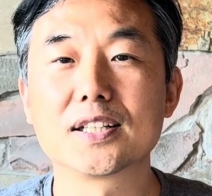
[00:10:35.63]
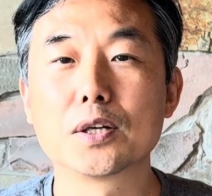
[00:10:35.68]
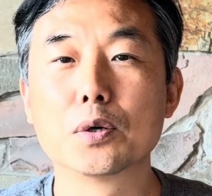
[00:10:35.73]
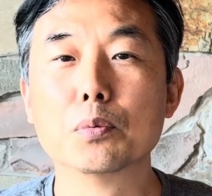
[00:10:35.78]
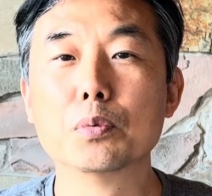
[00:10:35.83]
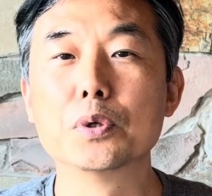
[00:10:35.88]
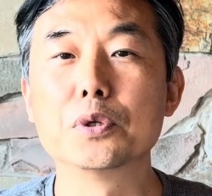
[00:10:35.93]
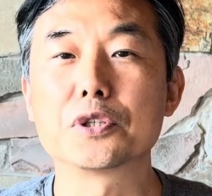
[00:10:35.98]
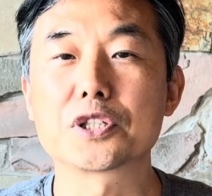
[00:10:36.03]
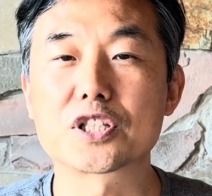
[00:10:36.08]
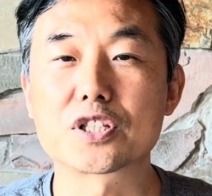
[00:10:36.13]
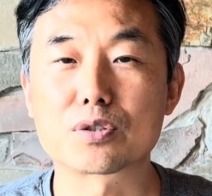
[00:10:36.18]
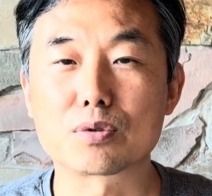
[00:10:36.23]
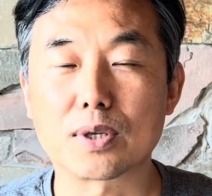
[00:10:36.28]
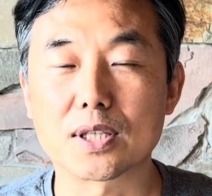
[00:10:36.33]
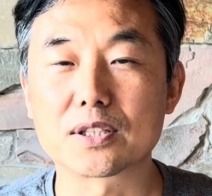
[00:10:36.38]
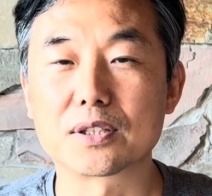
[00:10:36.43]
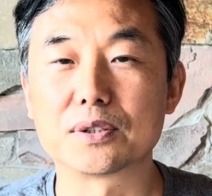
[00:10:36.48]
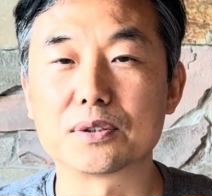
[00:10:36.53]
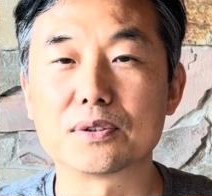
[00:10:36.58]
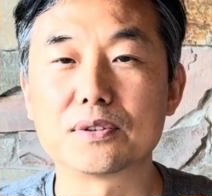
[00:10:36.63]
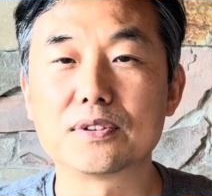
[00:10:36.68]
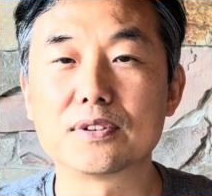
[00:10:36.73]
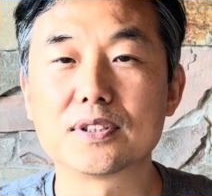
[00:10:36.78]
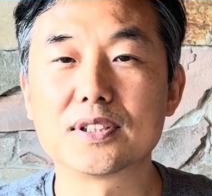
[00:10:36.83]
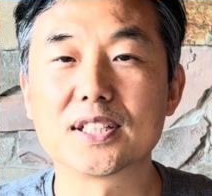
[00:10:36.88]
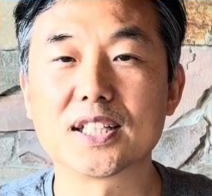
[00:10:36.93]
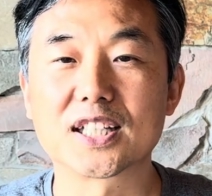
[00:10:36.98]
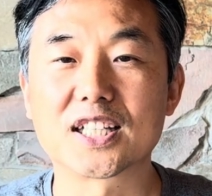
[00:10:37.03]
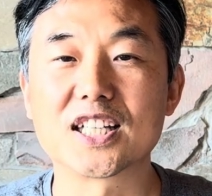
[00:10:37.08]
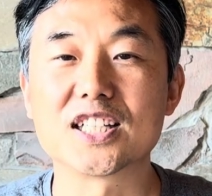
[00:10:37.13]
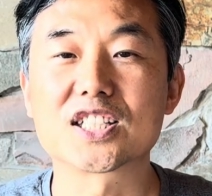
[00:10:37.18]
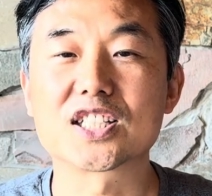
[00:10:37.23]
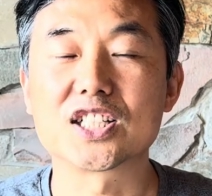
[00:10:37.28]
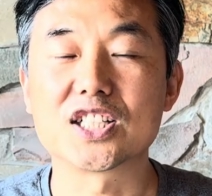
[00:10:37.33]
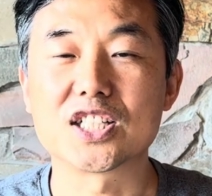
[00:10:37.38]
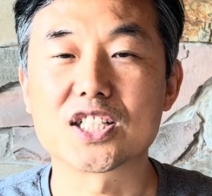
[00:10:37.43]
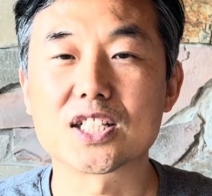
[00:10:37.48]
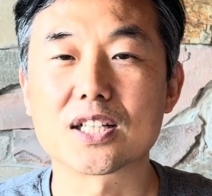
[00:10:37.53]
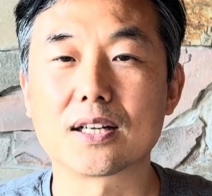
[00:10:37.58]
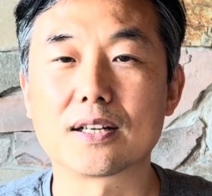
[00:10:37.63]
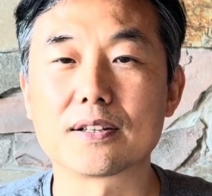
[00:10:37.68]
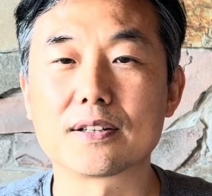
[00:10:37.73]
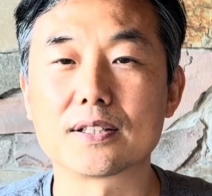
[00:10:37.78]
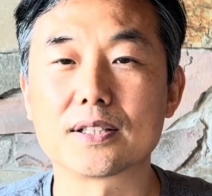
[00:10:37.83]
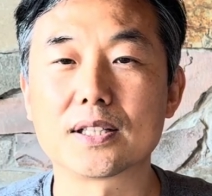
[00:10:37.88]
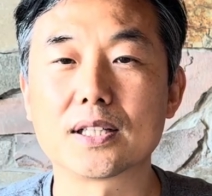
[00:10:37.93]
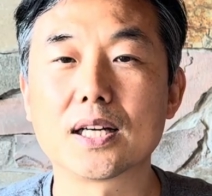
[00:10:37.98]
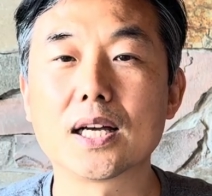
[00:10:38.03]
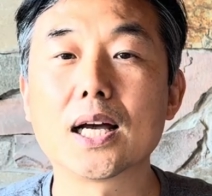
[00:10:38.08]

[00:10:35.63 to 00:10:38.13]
will struggle against each other.